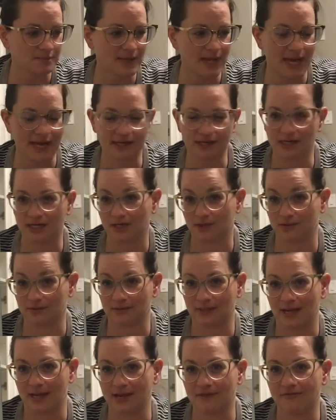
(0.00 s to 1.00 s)
pet in your
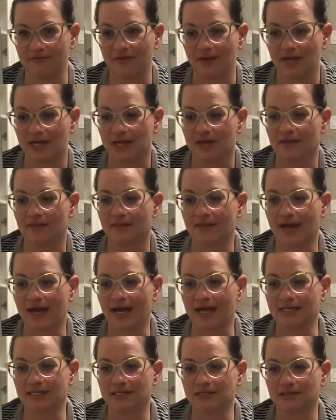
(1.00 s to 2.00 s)
life
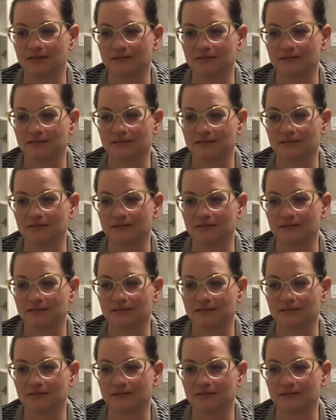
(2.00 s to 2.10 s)
that